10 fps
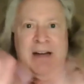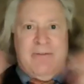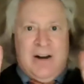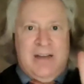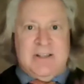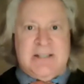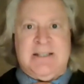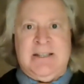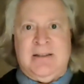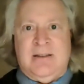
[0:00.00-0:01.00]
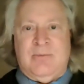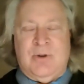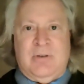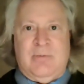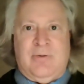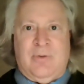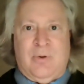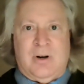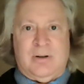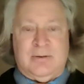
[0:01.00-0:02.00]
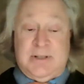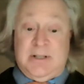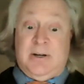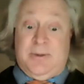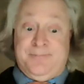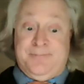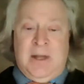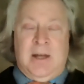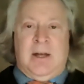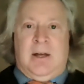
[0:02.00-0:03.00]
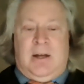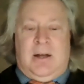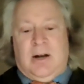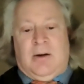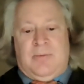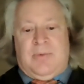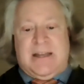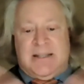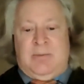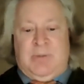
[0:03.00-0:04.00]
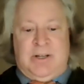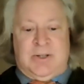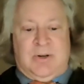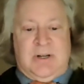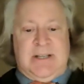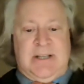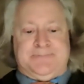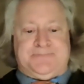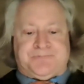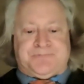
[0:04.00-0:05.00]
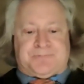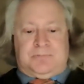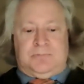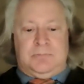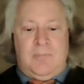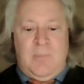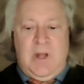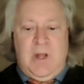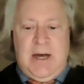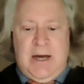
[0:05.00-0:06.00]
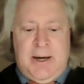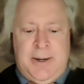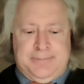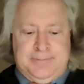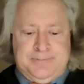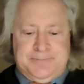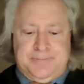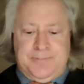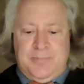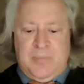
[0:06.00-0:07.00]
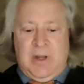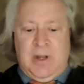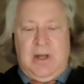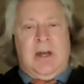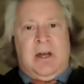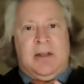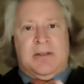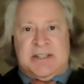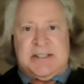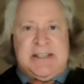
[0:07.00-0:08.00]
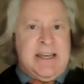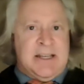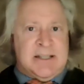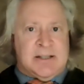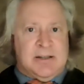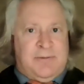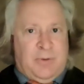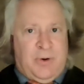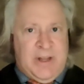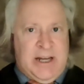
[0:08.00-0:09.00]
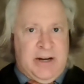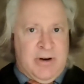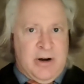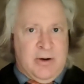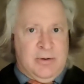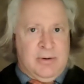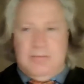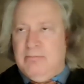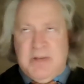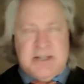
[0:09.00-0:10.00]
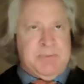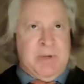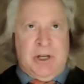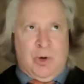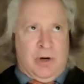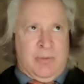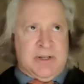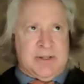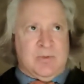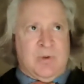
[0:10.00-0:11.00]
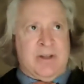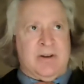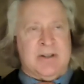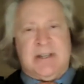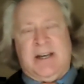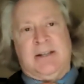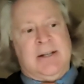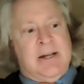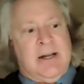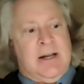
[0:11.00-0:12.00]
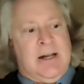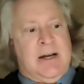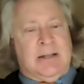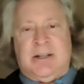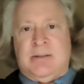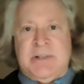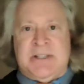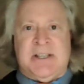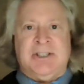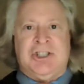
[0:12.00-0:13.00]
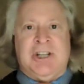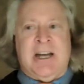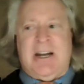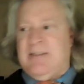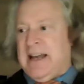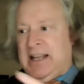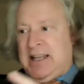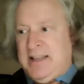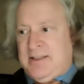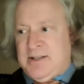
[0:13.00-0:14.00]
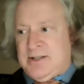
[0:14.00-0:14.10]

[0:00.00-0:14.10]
ever having seen the movie before. So, that's the obligatory scene. The stakes for the hero must be enormous, whether it's like Little Miss Sunshine, I've got to get